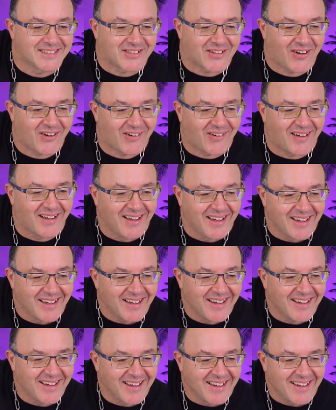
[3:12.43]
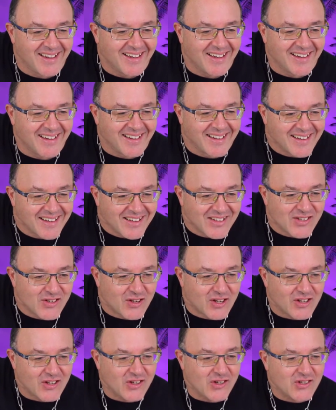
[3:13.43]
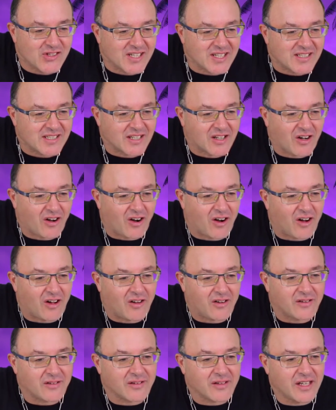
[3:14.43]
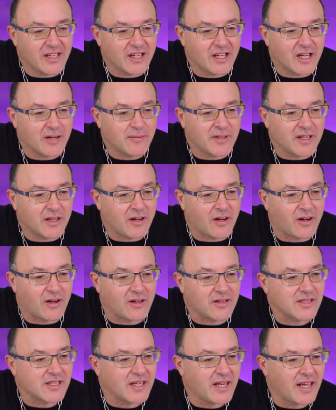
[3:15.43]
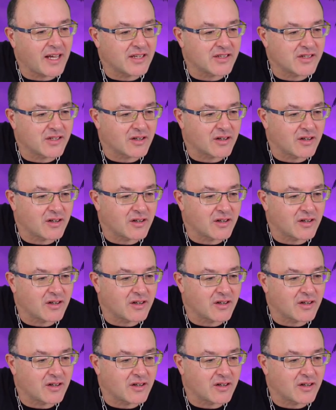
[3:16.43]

so you can use it to call incoming calls and answer